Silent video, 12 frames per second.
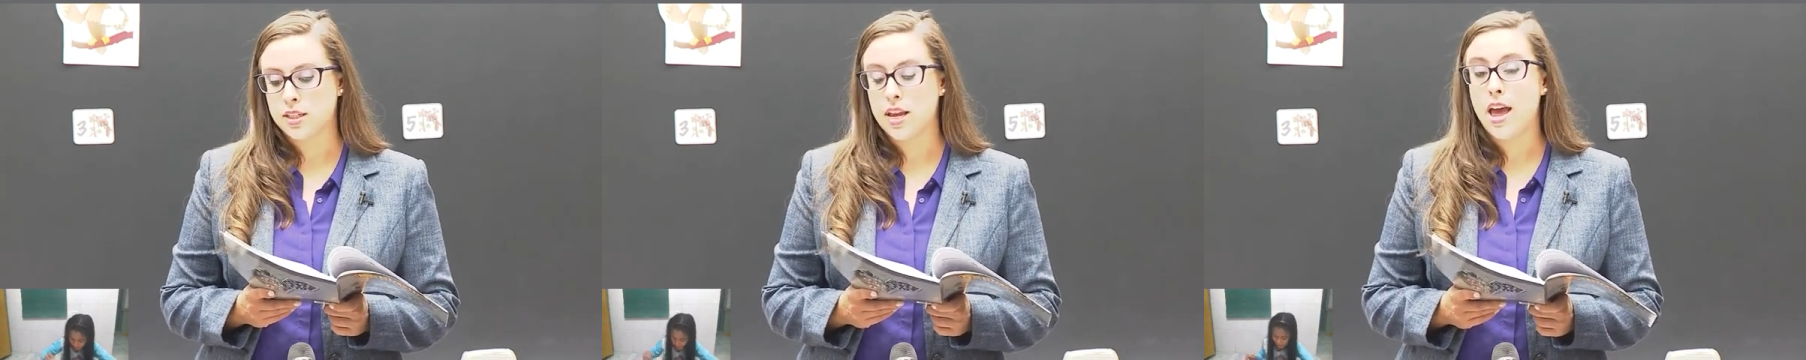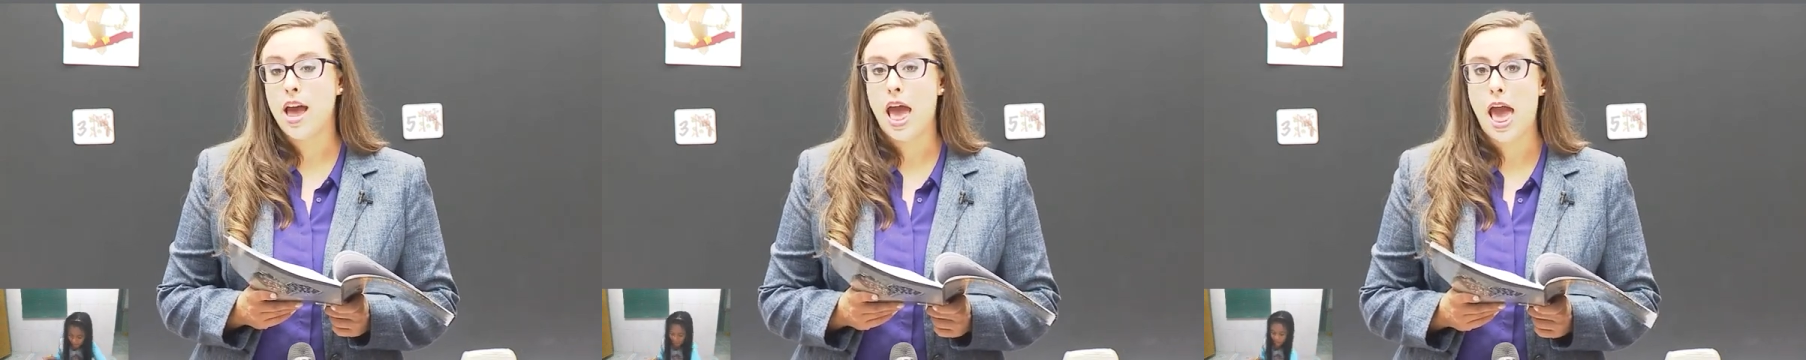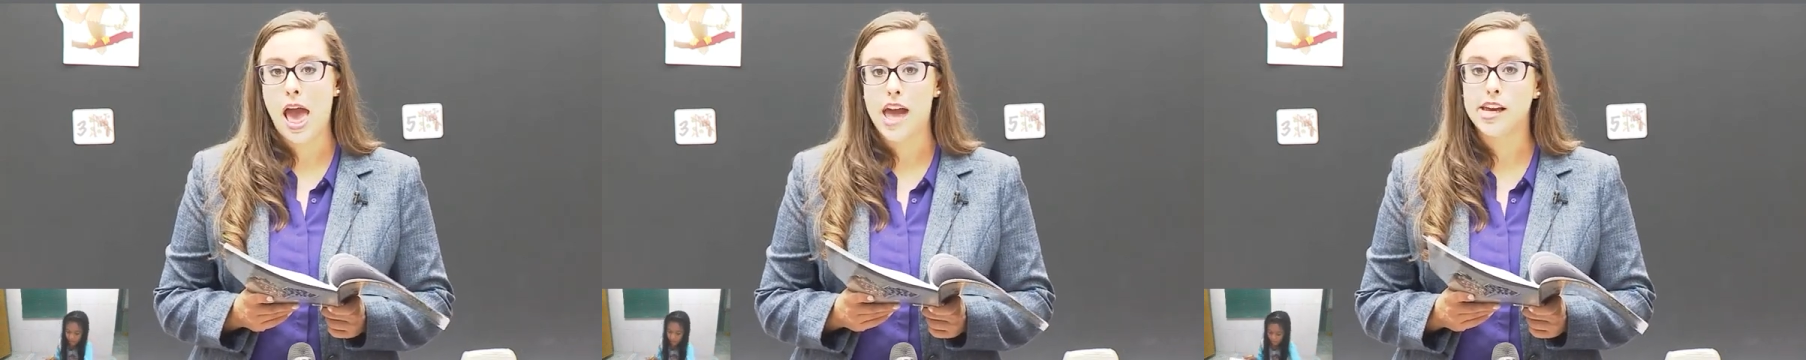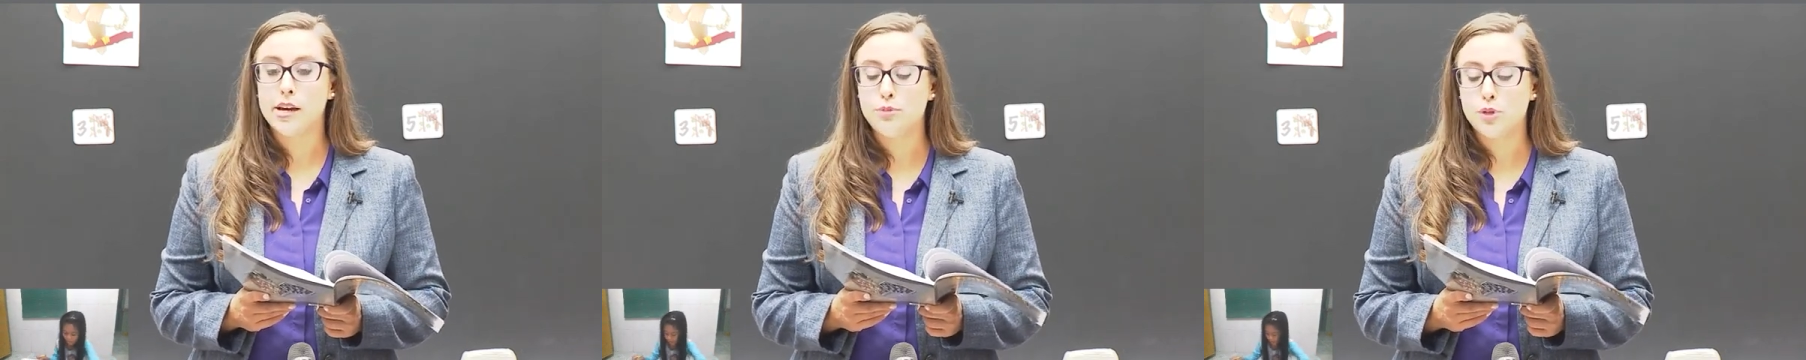A,
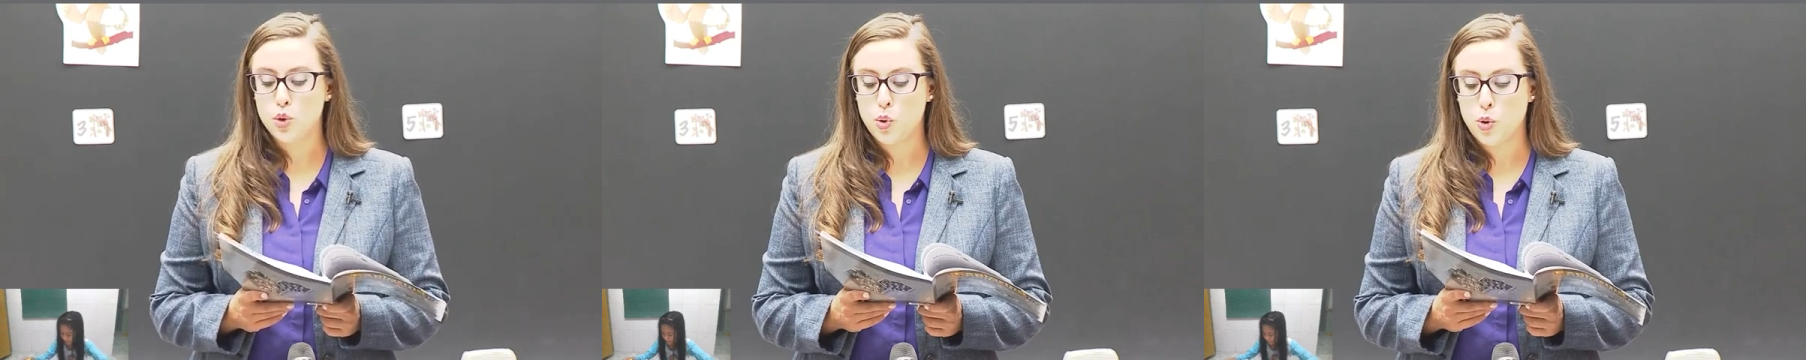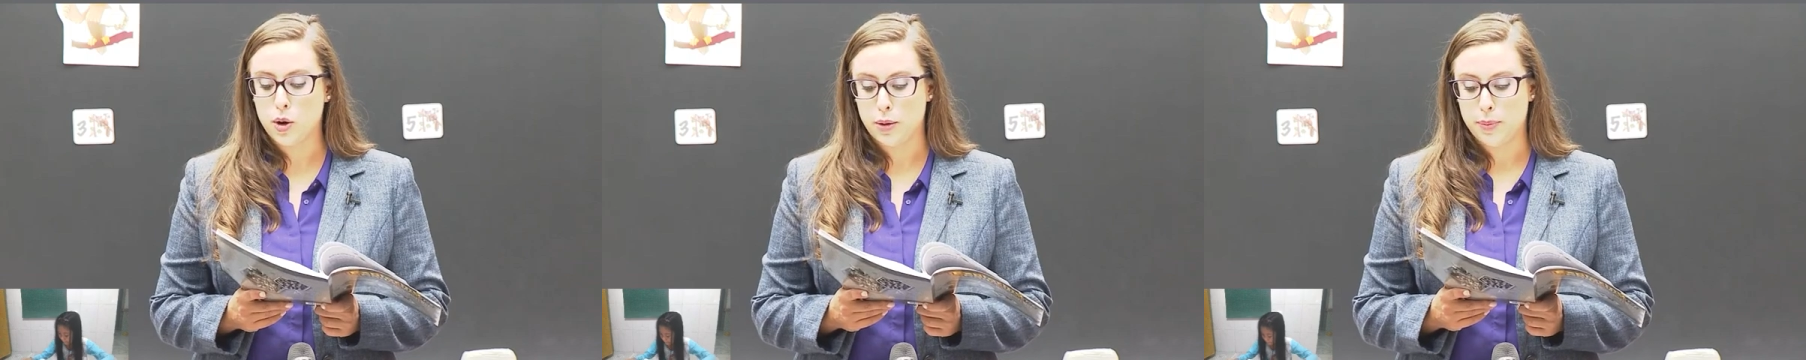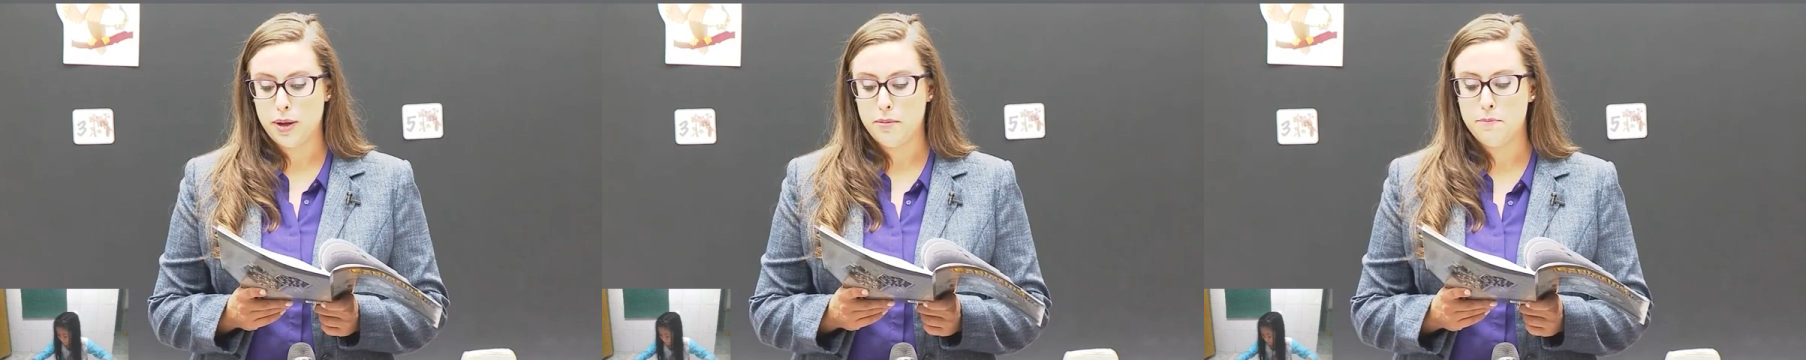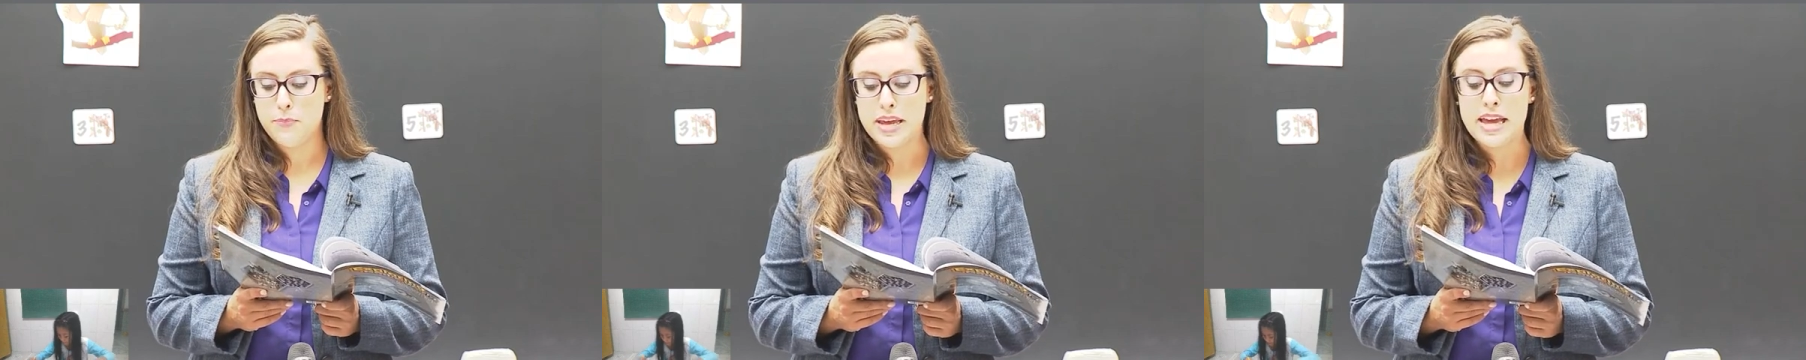absorb. B,
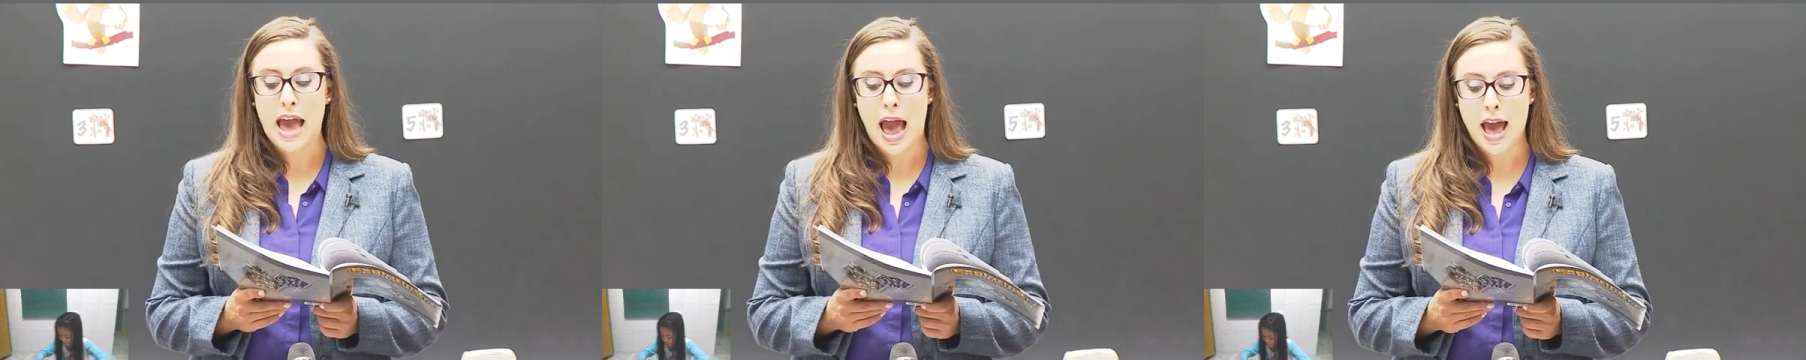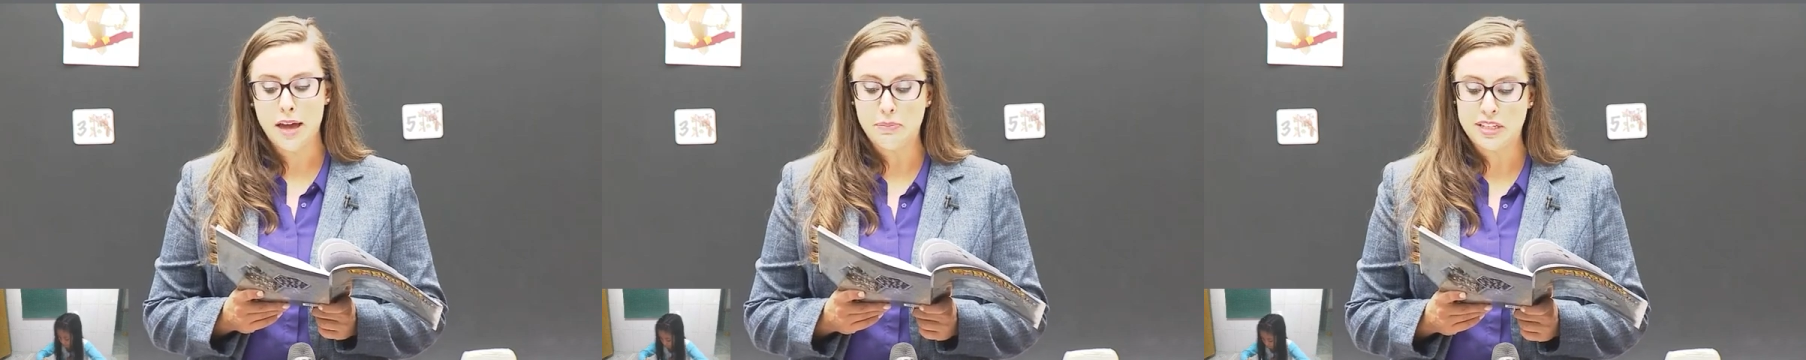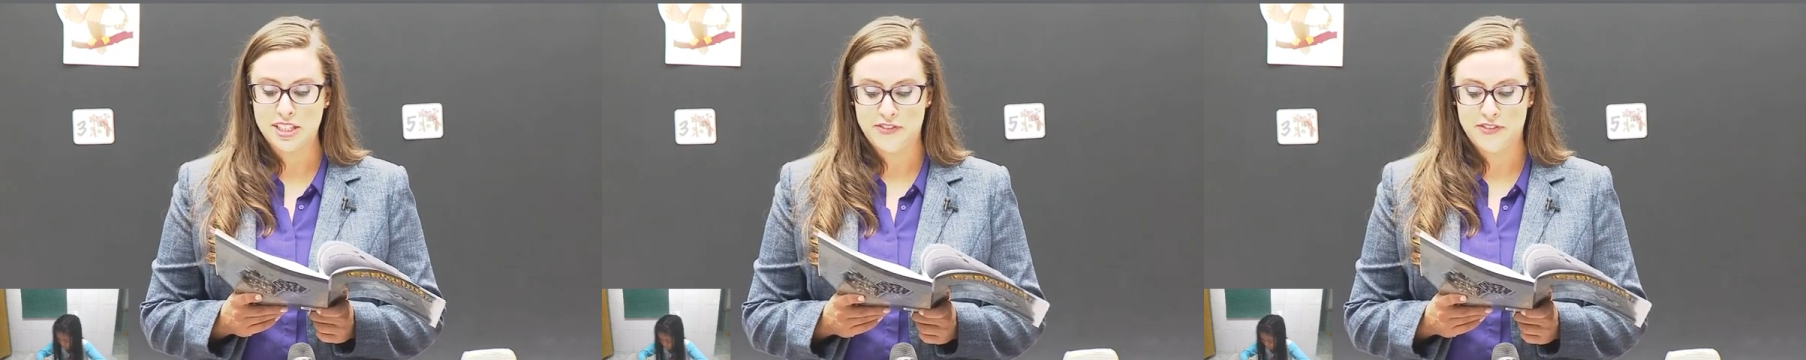atmosphere.